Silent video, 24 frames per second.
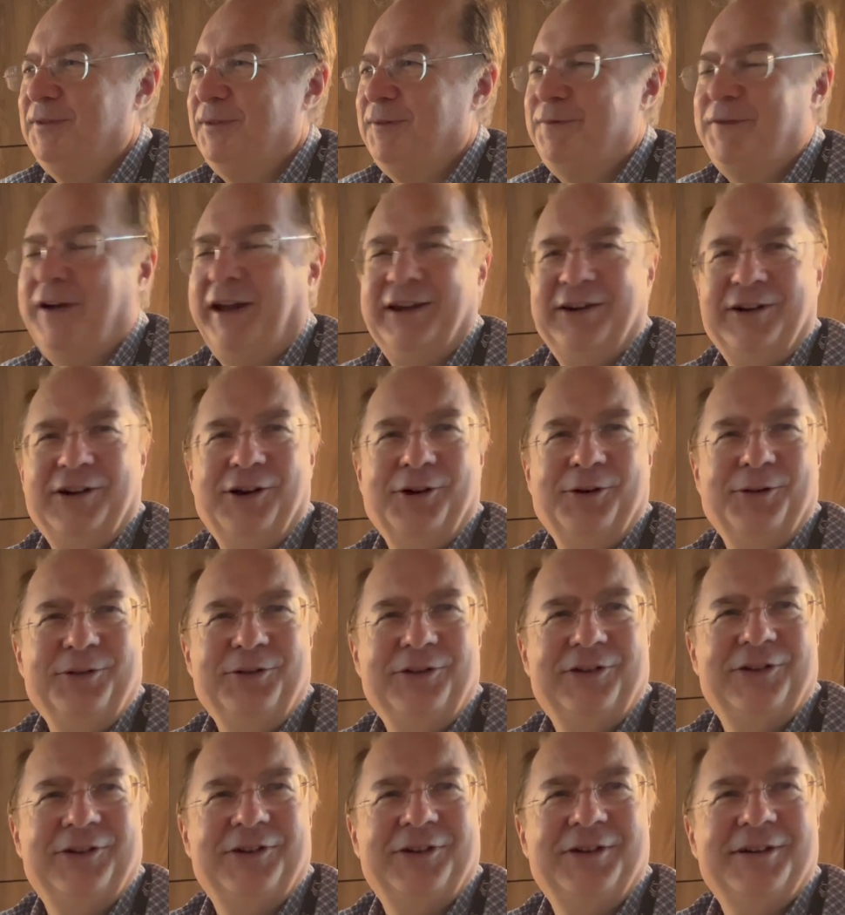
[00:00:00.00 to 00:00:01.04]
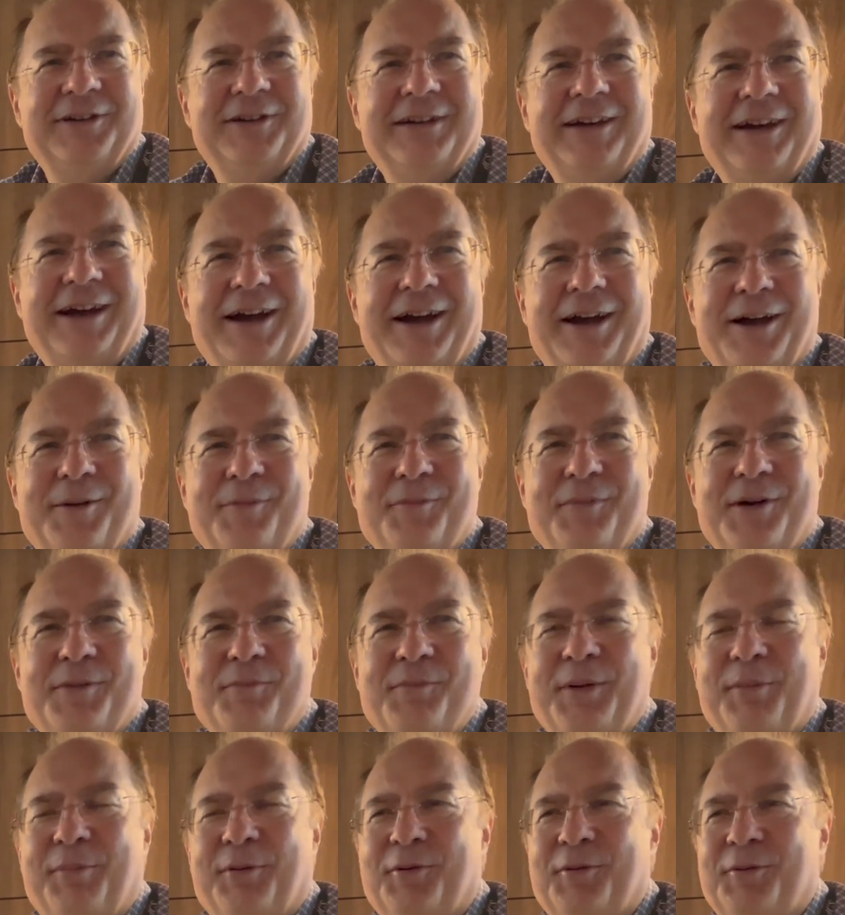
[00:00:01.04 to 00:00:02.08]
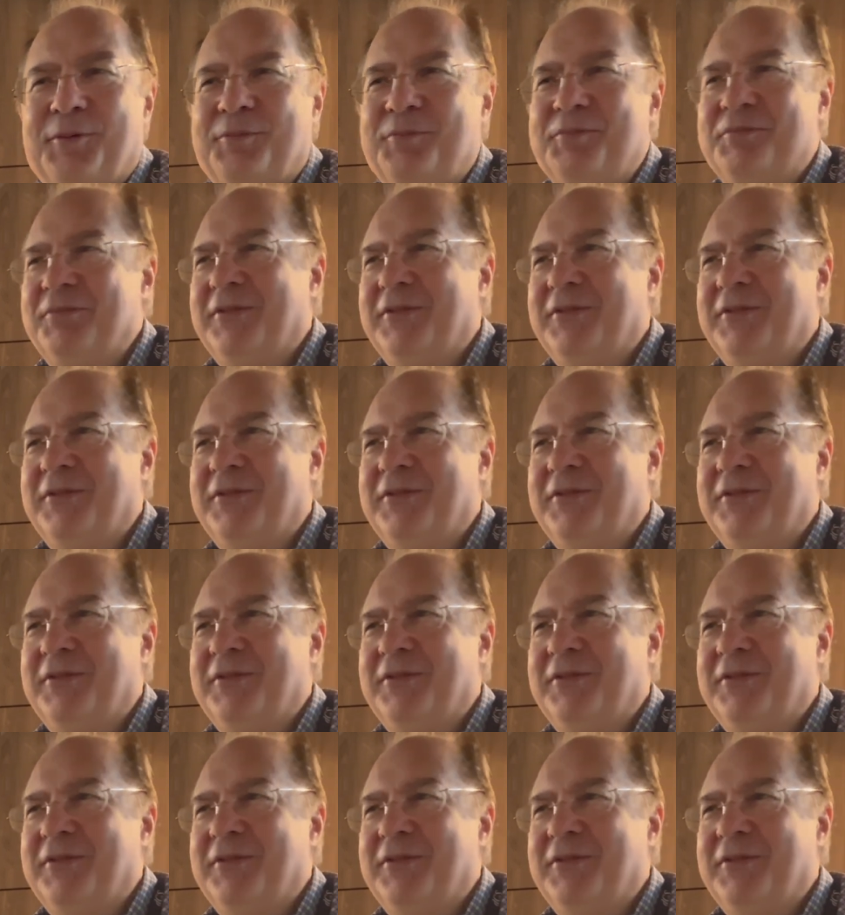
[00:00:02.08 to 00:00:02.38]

fake news and people